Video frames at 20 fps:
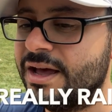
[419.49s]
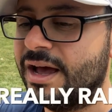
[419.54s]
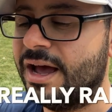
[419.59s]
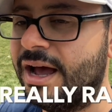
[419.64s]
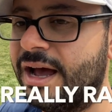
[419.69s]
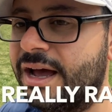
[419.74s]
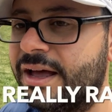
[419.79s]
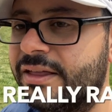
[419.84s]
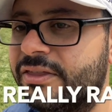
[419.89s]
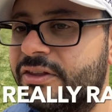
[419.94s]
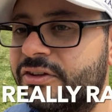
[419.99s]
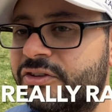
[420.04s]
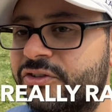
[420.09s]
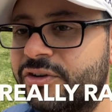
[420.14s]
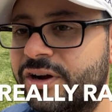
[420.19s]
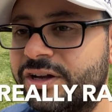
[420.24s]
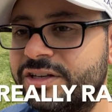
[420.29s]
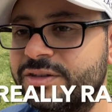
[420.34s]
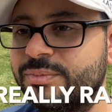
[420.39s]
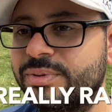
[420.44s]
And the
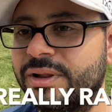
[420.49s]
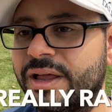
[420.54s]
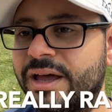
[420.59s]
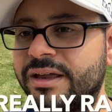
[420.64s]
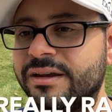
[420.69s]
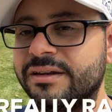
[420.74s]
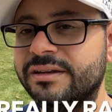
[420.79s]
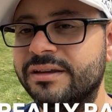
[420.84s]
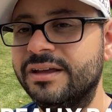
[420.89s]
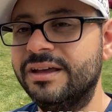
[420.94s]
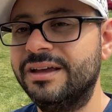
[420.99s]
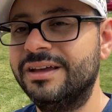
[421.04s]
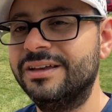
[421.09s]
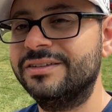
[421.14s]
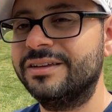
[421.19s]
stress blend is